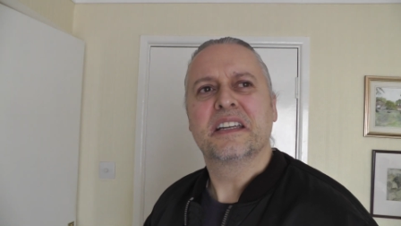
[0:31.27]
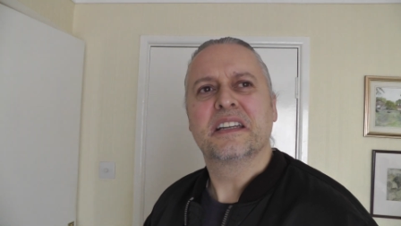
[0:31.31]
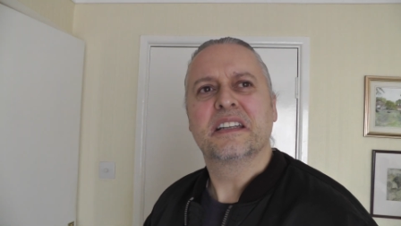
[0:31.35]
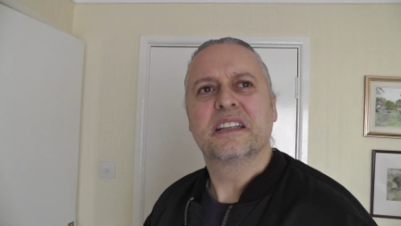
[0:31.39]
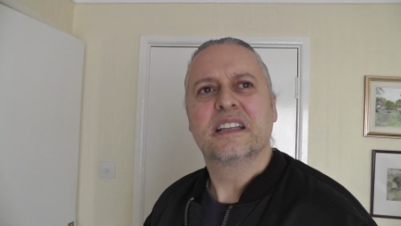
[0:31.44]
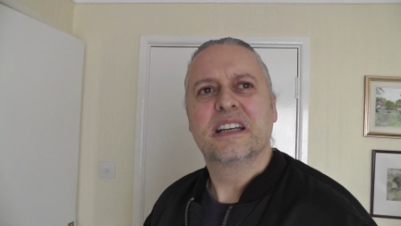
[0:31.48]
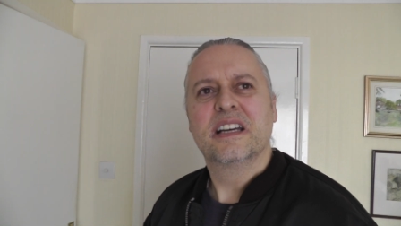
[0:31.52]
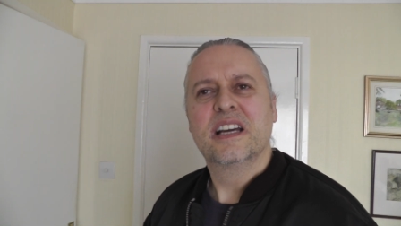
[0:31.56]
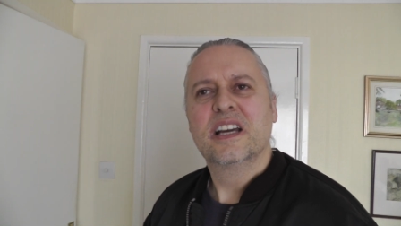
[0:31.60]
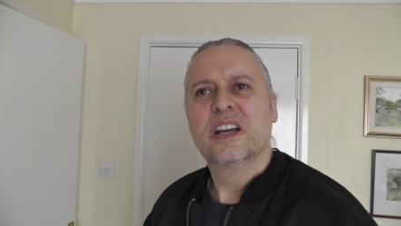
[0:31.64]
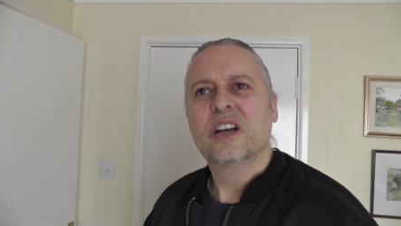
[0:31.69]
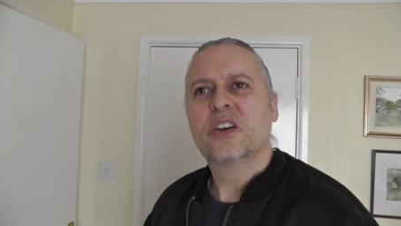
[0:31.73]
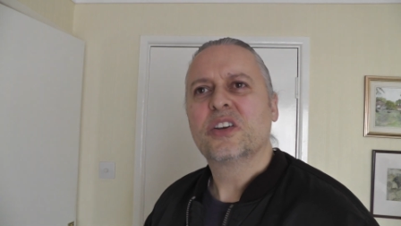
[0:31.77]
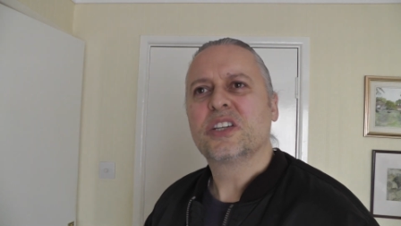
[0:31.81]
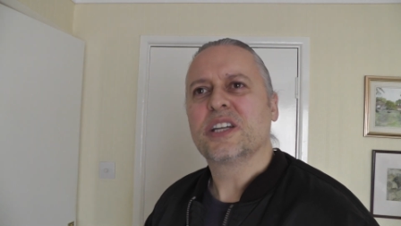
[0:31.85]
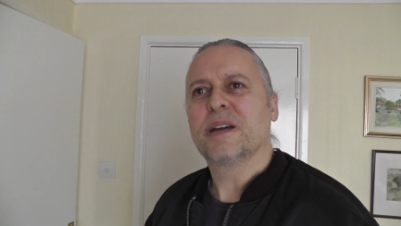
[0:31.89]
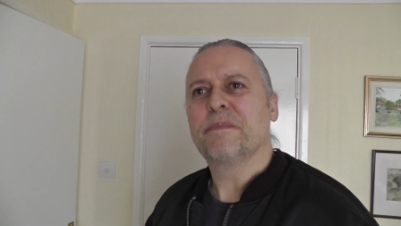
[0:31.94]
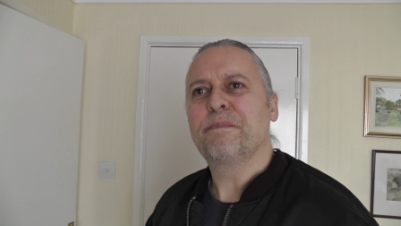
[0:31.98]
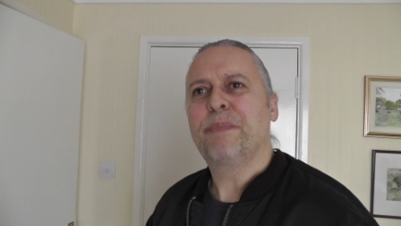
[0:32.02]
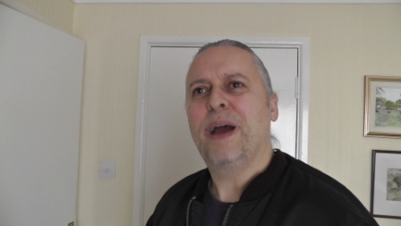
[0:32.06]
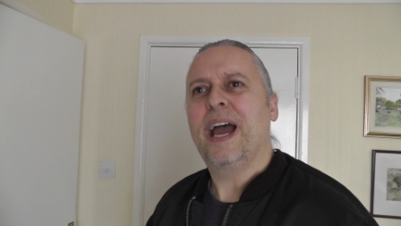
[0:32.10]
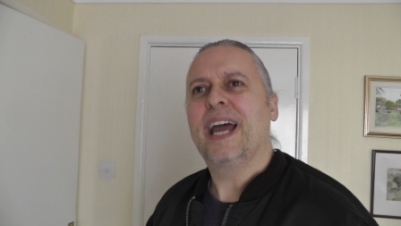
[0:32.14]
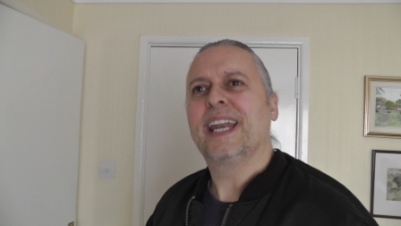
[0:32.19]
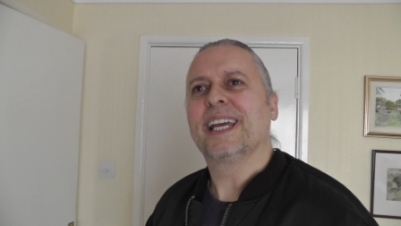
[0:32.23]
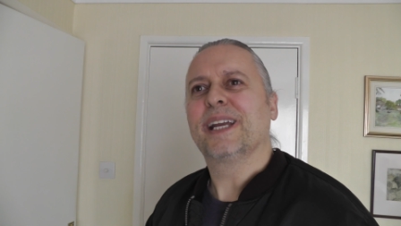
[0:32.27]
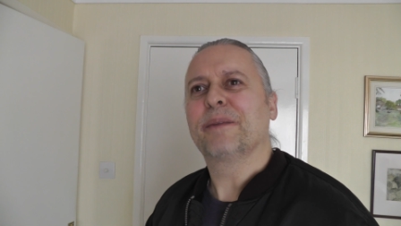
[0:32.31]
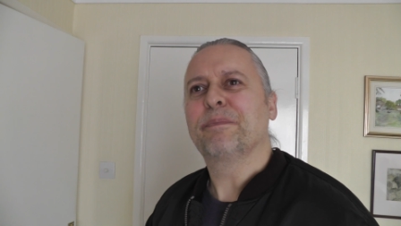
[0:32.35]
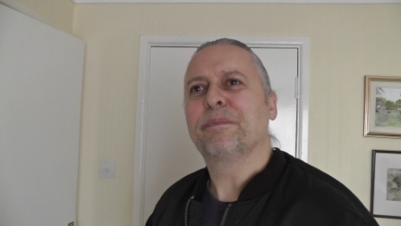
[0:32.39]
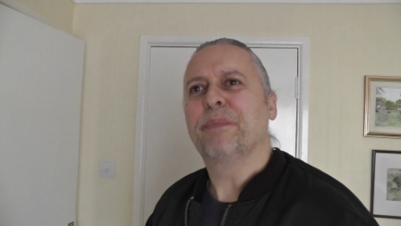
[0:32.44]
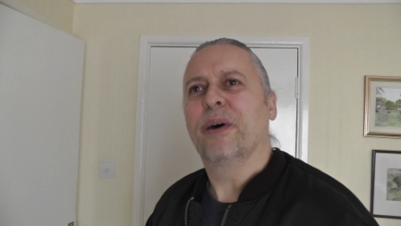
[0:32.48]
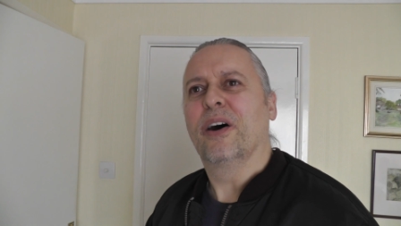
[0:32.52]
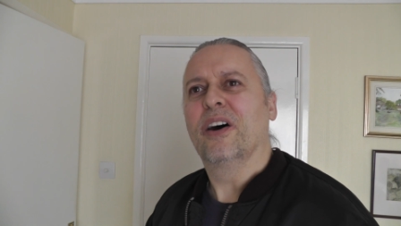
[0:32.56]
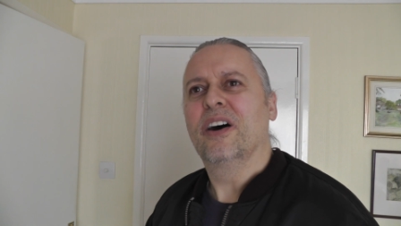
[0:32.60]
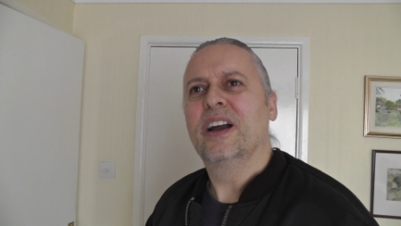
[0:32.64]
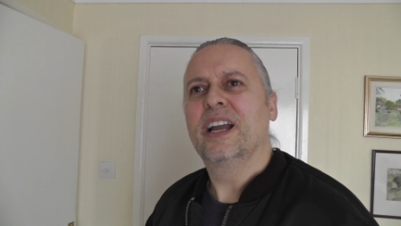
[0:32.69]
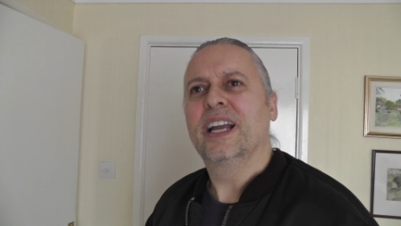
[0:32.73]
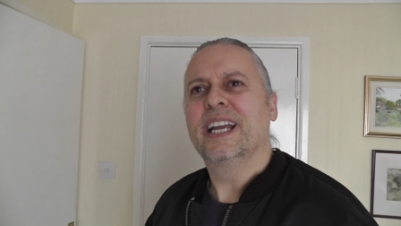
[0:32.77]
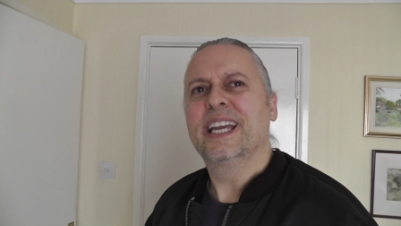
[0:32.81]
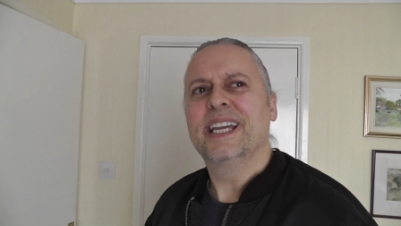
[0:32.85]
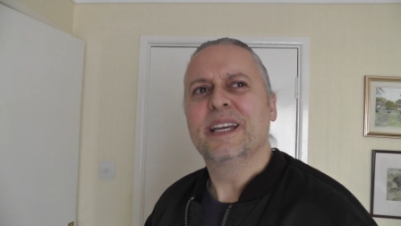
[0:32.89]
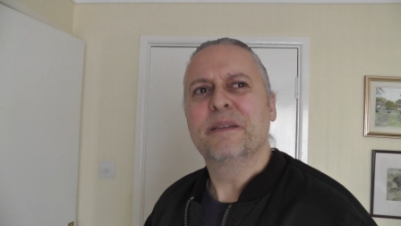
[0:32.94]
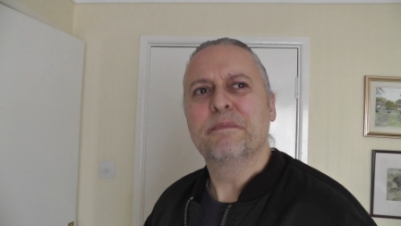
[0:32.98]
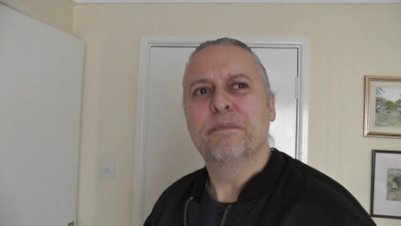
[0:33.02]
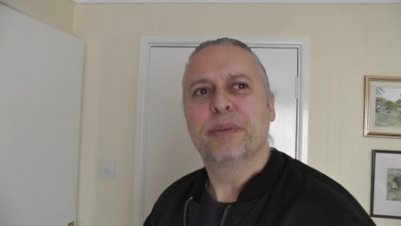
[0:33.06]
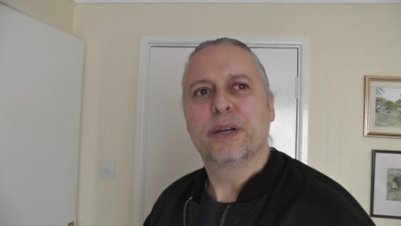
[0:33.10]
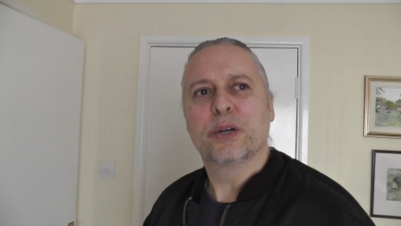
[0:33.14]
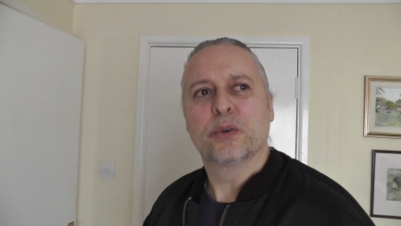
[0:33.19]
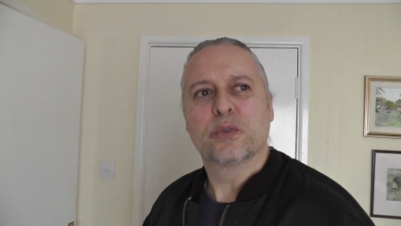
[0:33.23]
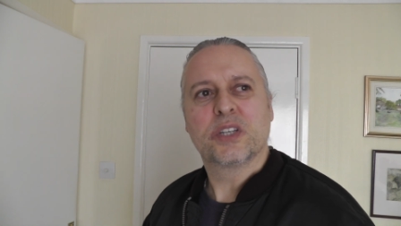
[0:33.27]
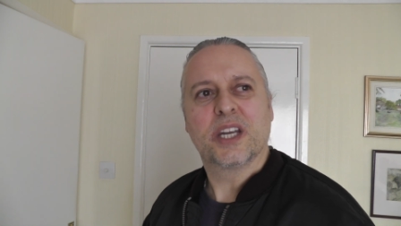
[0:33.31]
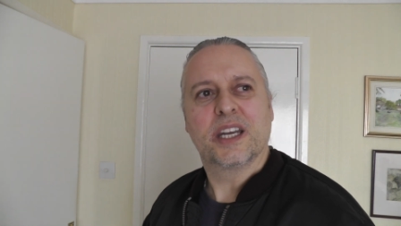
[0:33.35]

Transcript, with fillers: and because of panic buying, Ian Beale's